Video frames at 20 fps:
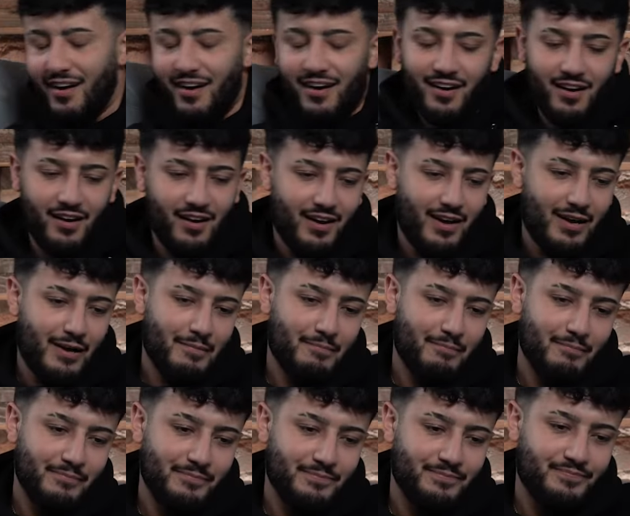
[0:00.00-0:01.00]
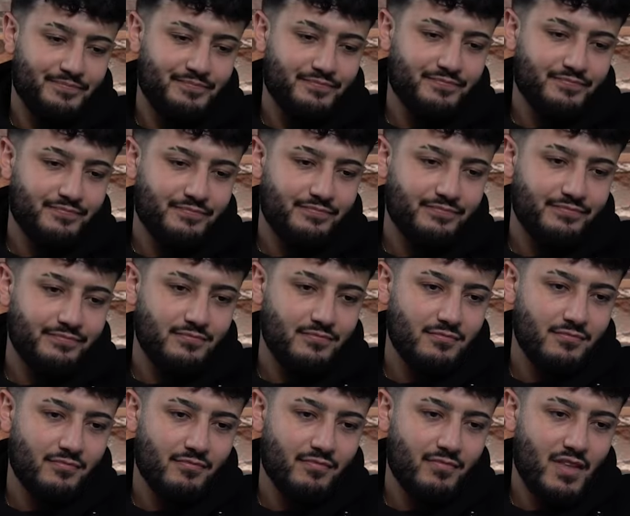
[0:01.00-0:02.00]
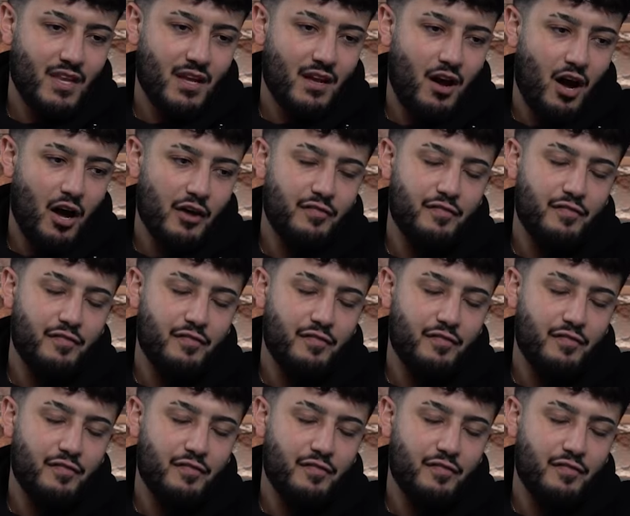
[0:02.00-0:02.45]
Um, I